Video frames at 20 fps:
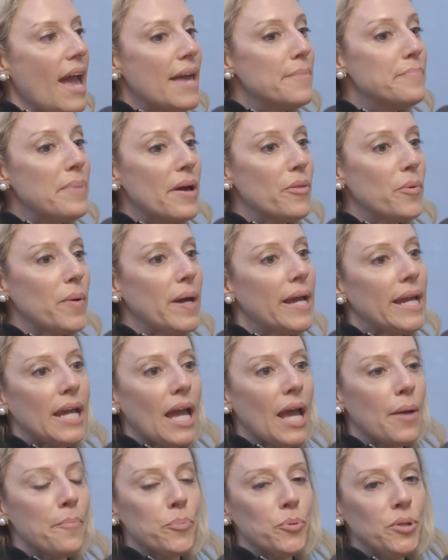And by the
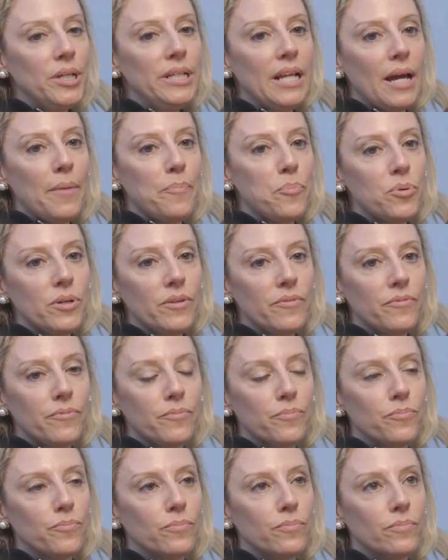way, a prenup would
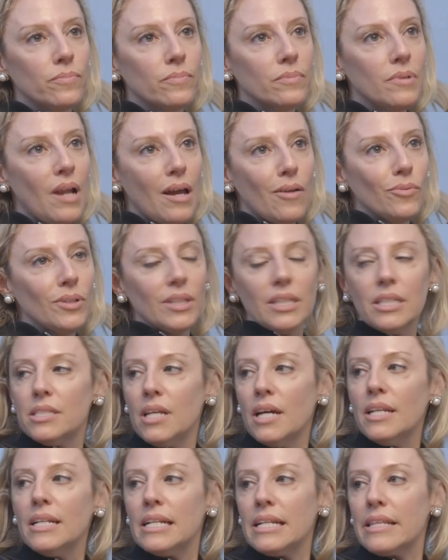have not really
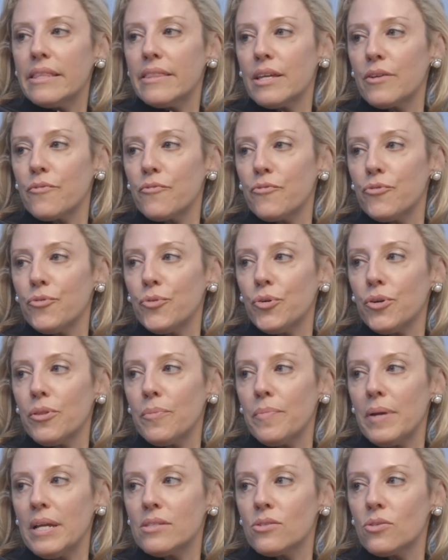done anything for
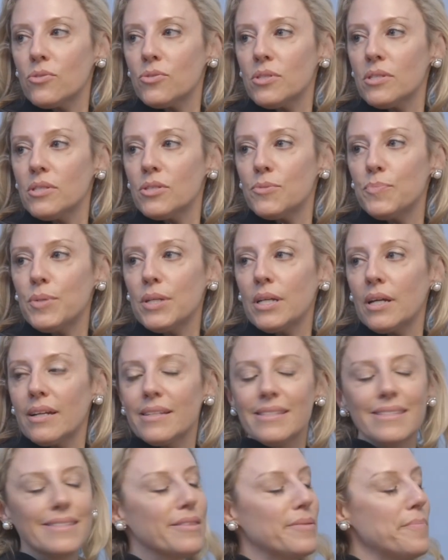the Bezoses
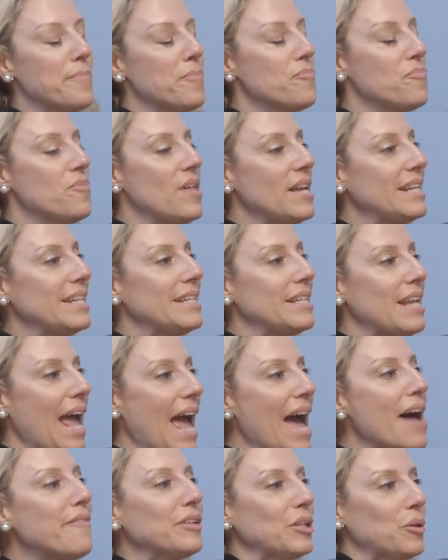because they didn't
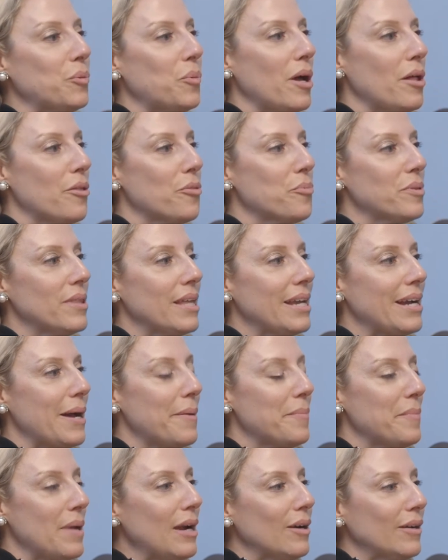have any wealth when they
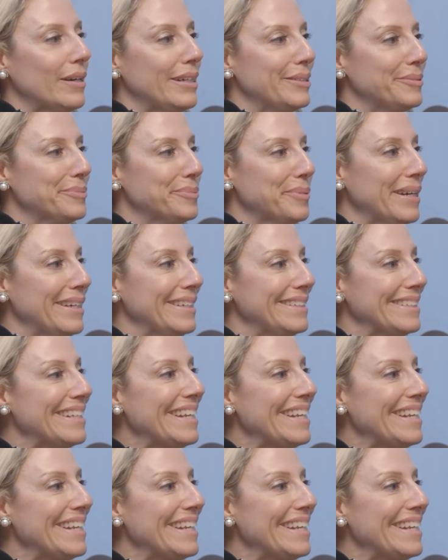got married, right?